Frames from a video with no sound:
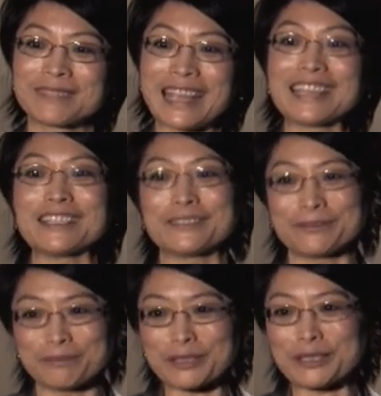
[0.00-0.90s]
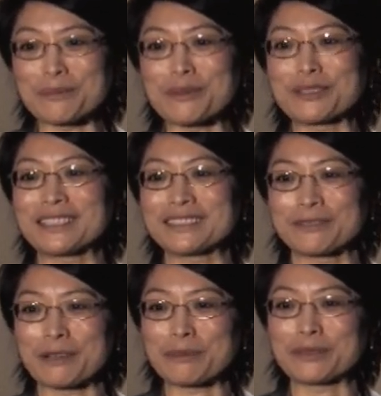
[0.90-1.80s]
And most important,
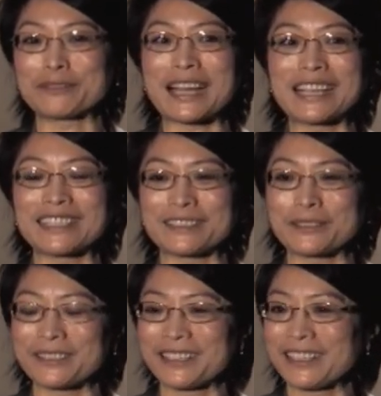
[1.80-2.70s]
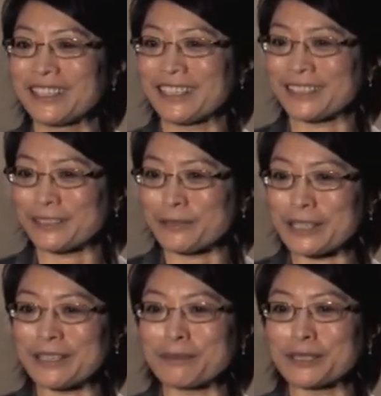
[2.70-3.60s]
we provide
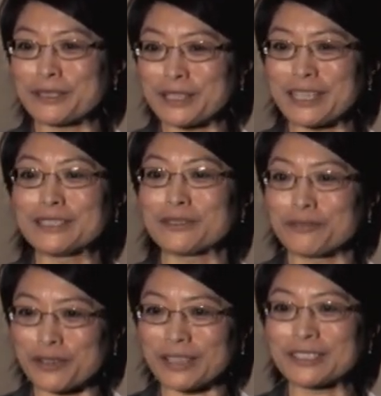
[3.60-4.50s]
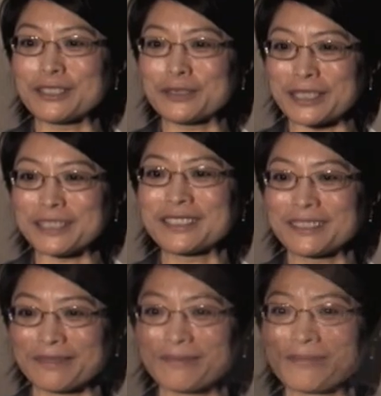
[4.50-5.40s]
great opportunities for our students.
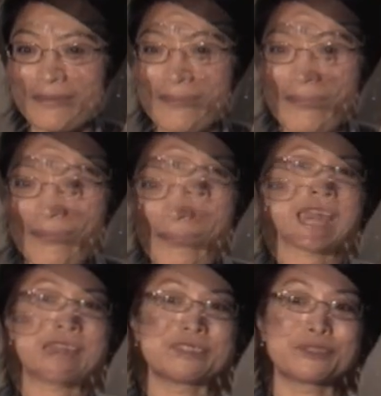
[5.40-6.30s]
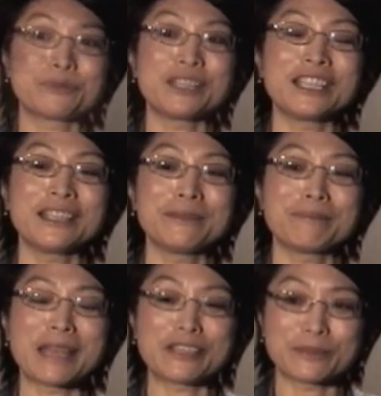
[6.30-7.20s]
We have 3
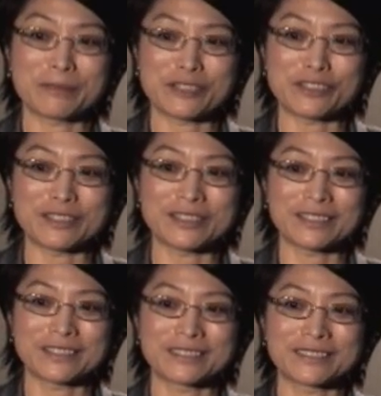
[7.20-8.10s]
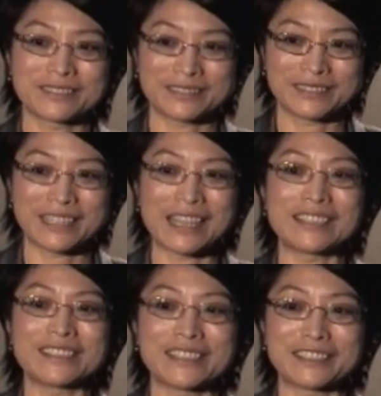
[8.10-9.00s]
major missions at
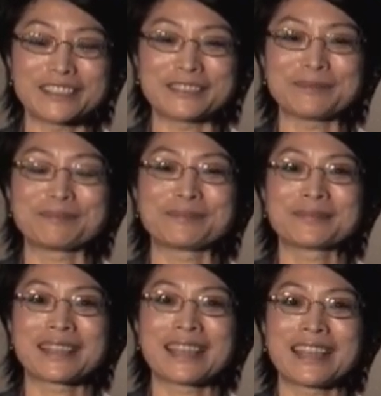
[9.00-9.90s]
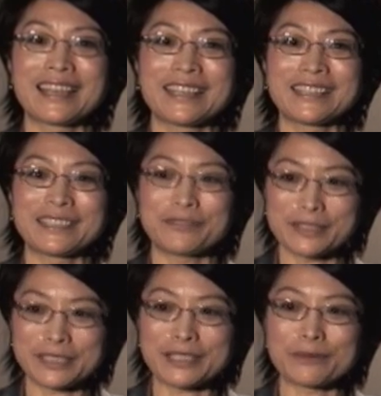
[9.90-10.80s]
the center. The
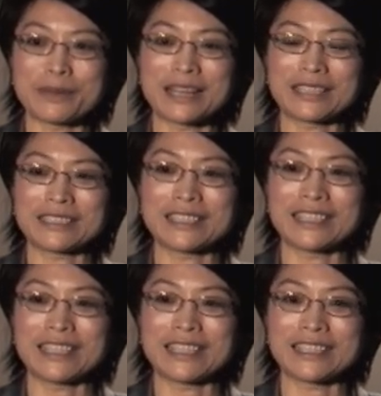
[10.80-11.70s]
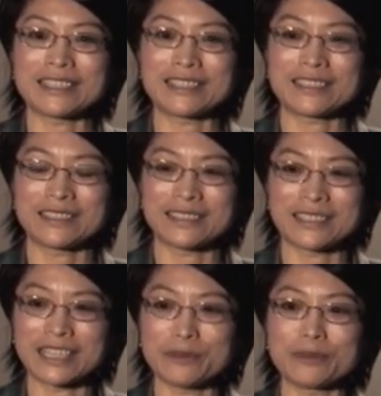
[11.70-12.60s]
first one is, the
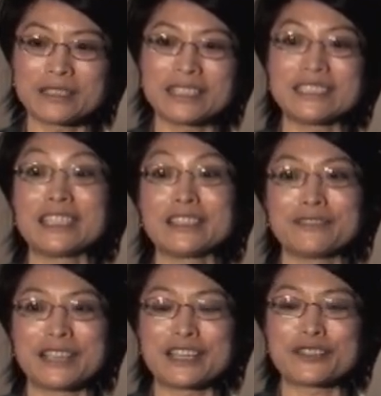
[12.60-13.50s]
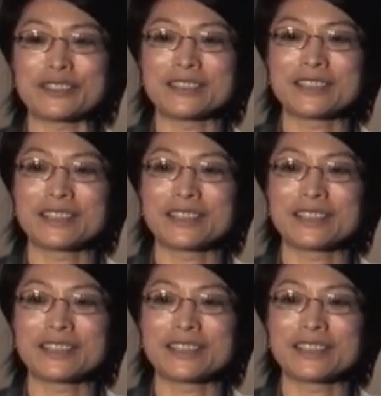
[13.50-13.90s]
keyword is innovation.